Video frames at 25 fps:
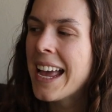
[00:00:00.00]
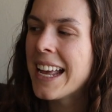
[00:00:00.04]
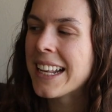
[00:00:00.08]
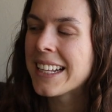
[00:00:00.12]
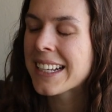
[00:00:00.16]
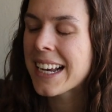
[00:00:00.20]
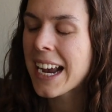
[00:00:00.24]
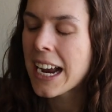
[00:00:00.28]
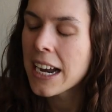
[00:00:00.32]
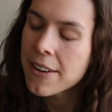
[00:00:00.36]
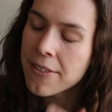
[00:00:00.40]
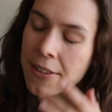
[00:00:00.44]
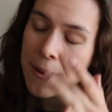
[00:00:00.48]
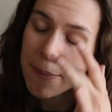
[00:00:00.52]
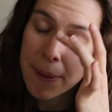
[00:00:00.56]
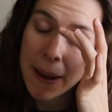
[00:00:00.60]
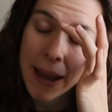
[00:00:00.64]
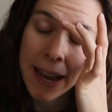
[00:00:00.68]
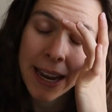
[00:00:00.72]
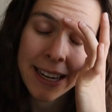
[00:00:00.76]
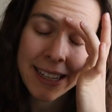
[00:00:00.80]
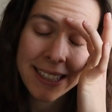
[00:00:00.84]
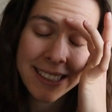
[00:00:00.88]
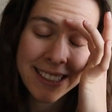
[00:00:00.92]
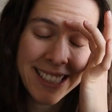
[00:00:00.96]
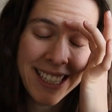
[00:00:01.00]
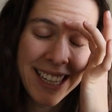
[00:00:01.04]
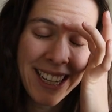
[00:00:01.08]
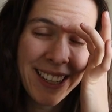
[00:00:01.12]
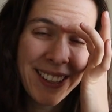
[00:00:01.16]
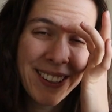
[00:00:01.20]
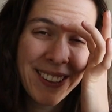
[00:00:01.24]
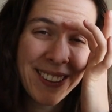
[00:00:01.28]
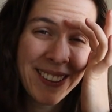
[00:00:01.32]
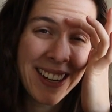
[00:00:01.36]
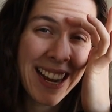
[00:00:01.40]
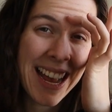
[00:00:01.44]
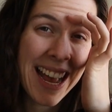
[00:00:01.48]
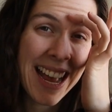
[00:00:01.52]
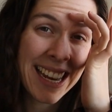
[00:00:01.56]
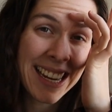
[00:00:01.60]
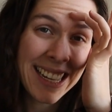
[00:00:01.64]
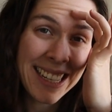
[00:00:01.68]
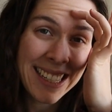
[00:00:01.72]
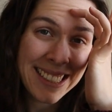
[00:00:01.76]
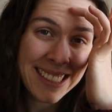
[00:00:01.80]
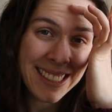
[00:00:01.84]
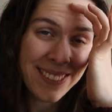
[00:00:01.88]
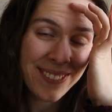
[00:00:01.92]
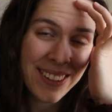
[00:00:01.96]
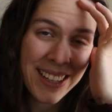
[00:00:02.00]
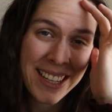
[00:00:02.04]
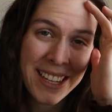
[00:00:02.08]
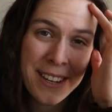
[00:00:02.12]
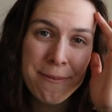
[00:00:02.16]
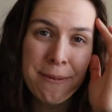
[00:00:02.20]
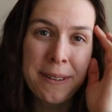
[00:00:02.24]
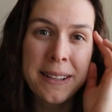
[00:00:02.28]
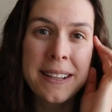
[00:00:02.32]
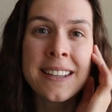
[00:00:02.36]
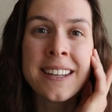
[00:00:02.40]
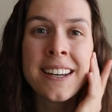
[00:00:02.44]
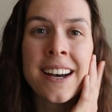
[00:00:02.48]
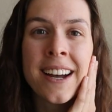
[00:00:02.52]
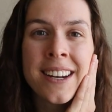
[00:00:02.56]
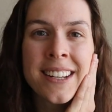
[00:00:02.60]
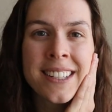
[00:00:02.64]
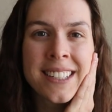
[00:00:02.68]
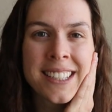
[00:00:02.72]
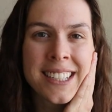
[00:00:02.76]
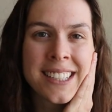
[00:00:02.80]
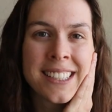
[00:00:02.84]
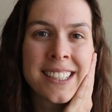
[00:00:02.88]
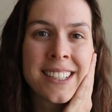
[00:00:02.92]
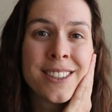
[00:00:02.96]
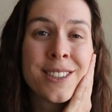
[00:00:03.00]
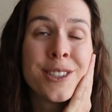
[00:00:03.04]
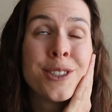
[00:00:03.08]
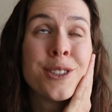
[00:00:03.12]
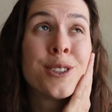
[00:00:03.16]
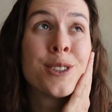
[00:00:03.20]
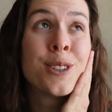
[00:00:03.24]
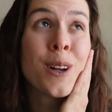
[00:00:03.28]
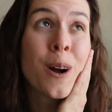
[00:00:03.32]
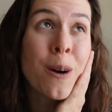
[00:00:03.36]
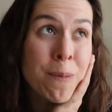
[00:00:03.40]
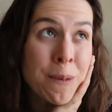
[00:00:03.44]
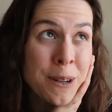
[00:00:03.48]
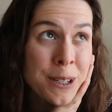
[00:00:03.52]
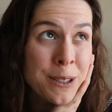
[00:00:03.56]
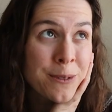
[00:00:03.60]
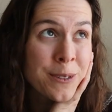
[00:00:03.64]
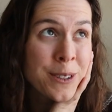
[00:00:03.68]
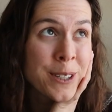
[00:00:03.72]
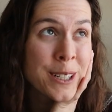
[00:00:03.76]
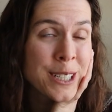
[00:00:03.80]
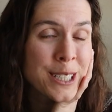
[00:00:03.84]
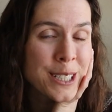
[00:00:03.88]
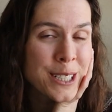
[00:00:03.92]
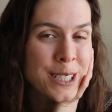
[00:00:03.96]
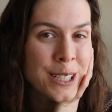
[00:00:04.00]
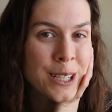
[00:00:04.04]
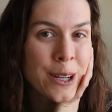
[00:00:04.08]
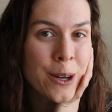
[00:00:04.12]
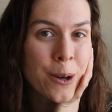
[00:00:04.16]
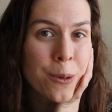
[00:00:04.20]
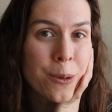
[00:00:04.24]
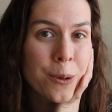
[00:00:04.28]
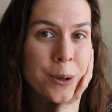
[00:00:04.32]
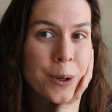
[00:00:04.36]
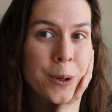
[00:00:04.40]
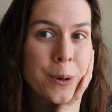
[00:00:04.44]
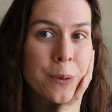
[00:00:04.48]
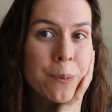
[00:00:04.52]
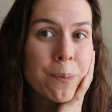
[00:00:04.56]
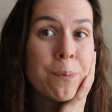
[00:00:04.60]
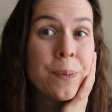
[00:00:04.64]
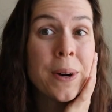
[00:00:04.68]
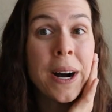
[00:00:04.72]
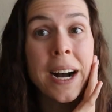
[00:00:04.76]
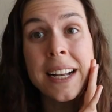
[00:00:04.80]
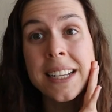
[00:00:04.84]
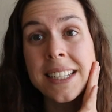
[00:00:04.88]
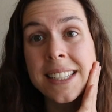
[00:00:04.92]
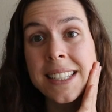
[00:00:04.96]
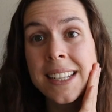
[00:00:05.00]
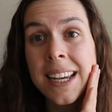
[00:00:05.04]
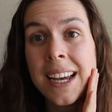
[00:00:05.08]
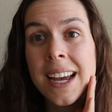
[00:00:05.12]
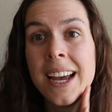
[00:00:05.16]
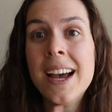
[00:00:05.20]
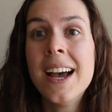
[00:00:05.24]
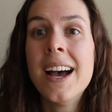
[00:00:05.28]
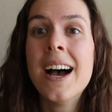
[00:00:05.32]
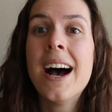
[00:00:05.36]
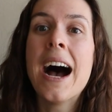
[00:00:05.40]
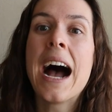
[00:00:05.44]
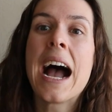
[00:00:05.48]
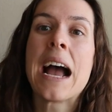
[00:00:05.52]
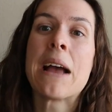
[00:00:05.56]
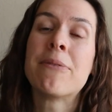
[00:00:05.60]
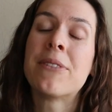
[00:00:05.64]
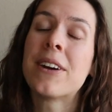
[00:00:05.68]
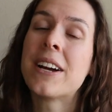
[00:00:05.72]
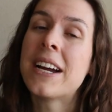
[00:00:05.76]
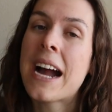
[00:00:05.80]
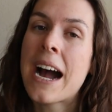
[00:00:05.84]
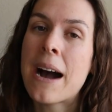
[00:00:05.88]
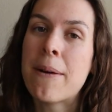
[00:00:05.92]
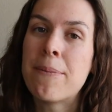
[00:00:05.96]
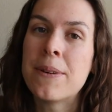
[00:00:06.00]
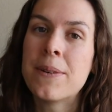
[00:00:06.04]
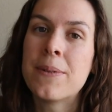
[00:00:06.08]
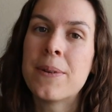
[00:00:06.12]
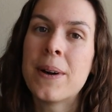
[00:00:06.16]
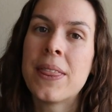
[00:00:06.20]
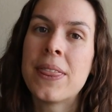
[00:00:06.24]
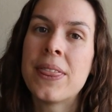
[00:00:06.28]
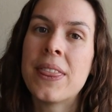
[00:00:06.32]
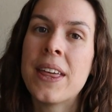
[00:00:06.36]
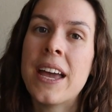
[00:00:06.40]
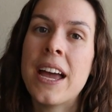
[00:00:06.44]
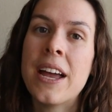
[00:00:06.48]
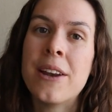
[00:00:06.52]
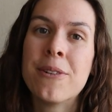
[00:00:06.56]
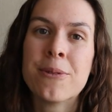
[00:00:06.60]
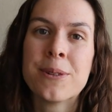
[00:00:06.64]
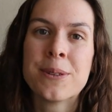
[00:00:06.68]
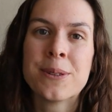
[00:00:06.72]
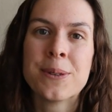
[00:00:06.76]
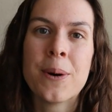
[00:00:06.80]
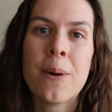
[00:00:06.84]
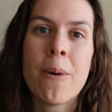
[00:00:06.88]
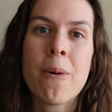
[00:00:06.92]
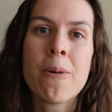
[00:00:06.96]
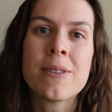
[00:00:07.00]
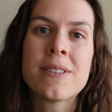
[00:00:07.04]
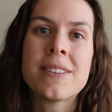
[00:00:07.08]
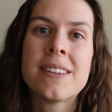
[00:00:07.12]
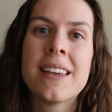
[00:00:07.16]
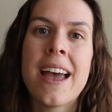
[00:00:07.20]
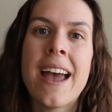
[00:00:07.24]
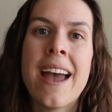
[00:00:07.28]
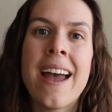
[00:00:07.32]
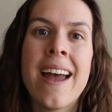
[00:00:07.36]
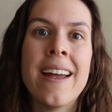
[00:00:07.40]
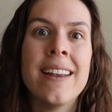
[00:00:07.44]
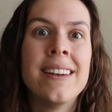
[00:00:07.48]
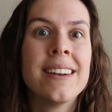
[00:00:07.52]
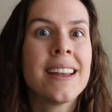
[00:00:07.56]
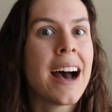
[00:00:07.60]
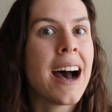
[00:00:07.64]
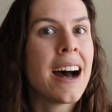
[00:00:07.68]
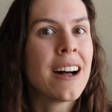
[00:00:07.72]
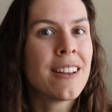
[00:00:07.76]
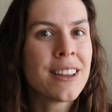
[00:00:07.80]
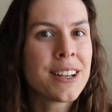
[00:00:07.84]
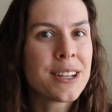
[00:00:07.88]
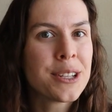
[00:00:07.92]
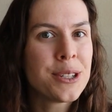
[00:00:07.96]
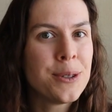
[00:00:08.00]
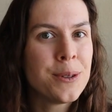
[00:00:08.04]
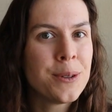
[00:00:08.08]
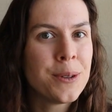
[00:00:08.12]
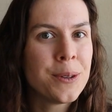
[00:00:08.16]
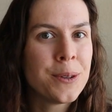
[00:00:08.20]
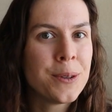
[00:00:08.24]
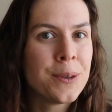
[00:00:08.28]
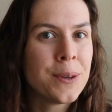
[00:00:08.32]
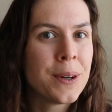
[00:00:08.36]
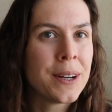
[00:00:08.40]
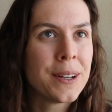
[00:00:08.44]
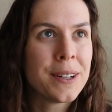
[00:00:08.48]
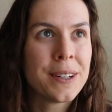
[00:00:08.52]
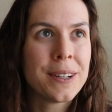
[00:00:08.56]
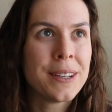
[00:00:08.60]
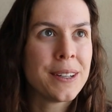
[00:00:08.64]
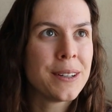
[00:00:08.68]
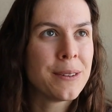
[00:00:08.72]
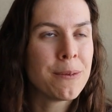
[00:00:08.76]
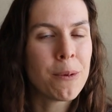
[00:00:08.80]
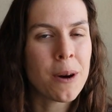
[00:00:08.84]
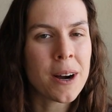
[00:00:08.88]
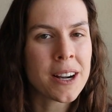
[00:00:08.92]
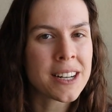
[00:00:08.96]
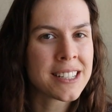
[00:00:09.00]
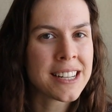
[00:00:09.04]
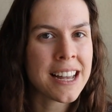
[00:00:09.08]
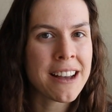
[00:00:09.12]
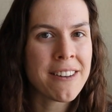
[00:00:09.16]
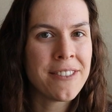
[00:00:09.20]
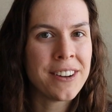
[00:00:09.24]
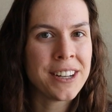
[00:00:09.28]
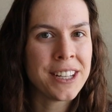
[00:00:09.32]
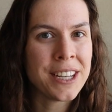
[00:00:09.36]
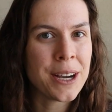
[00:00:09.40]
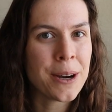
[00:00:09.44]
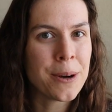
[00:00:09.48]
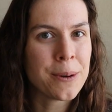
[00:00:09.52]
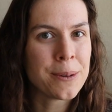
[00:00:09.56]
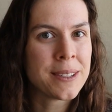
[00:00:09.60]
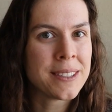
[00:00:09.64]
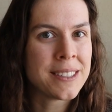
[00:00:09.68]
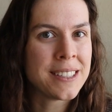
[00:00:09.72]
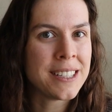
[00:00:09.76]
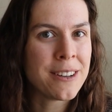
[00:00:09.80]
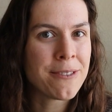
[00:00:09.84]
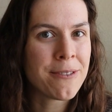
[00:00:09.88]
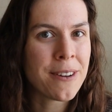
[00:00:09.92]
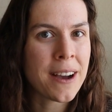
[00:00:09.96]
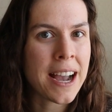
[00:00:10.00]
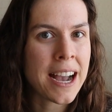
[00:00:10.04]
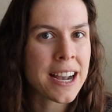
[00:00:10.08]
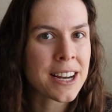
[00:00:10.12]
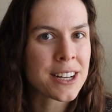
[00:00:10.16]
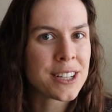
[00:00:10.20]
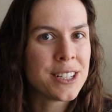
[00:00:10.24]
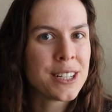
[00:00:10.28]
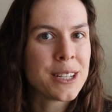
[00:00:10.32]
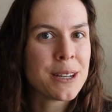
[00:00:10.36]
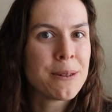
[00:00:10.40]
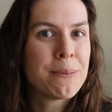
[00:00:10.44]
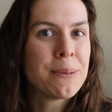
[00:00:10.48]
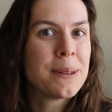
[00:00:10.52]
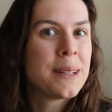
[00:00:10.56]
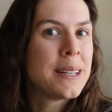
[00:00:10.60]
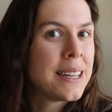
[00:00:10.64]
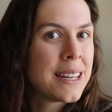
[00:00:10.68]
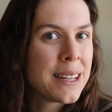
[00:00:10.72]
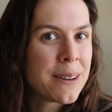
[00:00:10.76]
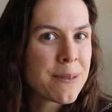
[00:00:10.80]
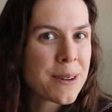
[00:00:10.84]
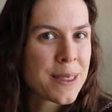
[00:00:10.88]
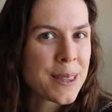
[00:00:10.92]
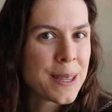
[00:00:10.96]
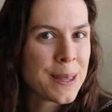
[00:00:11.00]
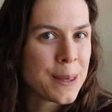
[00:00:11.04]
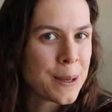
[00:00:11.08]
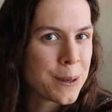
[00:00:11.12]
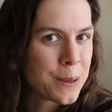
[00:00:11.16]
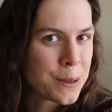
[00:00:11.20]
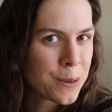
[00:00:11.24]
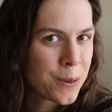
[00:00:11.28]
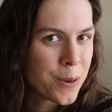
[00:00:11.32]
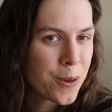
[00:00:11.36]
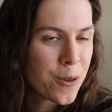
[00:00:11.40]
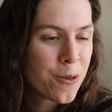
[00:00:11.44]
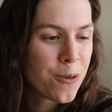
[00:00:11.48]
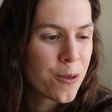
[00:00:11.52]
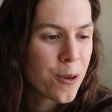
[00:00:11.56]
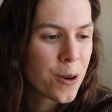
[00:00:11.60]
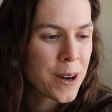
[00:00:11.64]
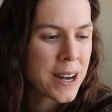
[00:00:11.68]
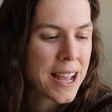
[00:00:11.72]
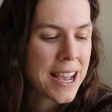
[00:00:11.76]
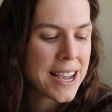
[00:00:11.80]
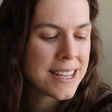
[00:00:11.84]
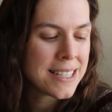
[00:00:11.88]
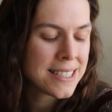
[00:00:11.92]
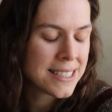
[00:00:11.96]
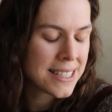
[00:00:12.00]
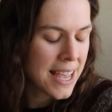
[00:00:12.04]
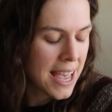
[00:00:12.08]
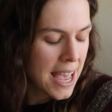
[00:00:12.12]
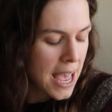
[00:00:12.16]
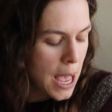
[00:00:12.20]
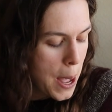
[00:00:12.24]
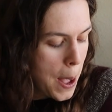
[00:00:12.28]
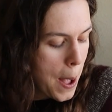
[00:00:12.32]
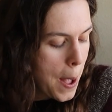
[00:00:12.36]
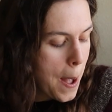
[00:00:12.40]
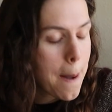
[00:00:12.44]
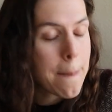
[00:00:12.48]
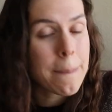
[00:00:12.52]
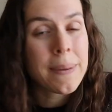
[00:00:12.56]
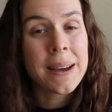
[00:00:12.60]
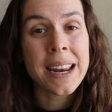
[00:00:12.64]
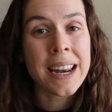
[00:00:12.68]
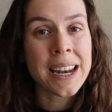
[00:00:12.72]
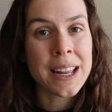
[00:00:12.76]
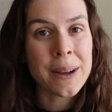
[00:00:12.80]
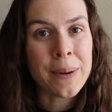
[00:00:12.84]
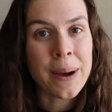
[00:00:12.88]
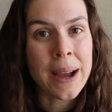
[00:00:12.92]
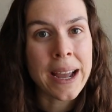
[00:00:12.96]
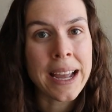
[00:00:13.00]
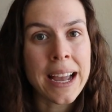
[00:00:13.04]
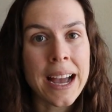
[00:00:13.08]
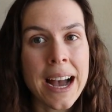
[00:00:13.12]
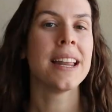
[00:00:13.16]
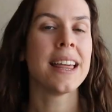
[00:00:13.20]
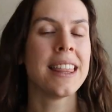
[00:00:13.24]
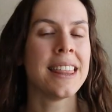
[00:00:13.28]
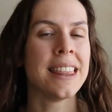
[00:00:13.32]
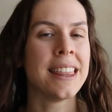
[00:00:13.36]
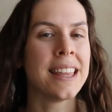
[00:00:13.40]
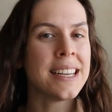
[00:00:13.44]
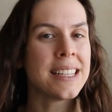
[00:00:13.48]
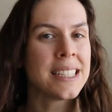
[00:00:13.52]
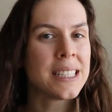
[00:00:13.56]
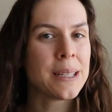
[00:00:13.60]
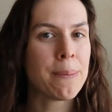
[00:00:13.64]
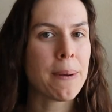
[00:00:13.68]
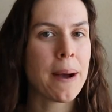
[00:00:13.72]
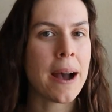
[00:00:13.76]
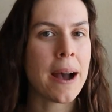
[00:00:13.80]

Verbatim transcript: It's kind of a pain to edit, to be completely honest, because there's so much footage to go through, but I'm very happy with the end result and I'll let you watch that video to see if I actually completed it within those four days. But anyway, this